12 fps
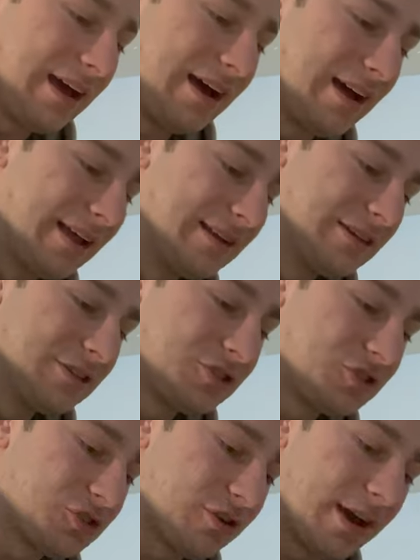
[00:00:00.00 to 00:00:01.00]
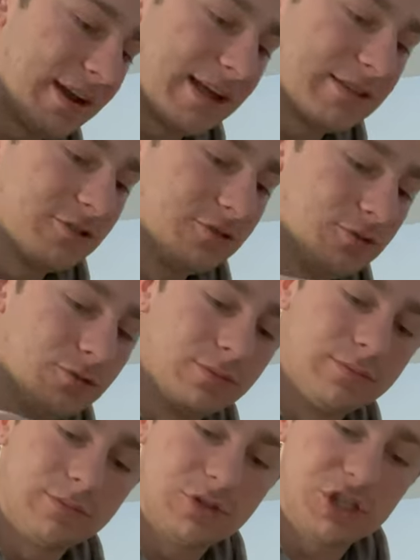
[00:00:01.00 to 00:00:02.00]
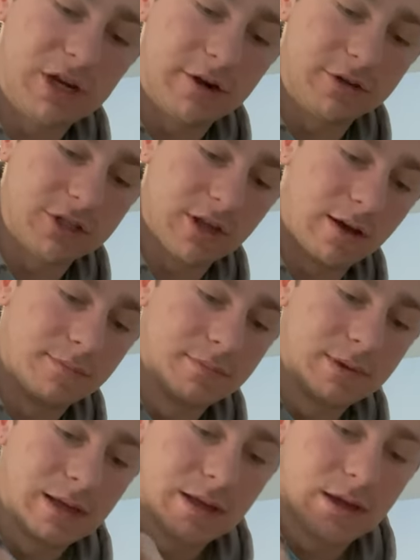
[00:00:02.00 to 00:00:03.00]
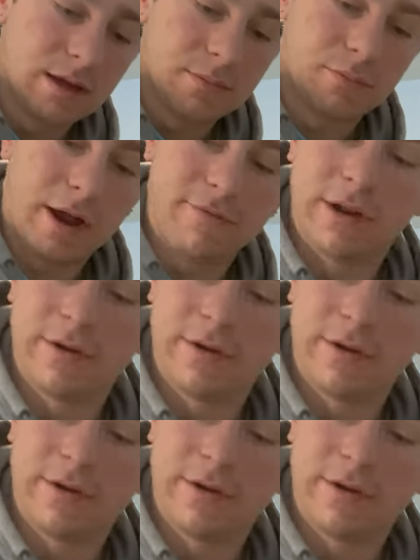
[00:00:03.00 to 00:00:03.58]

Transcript: uh, and try not to share some private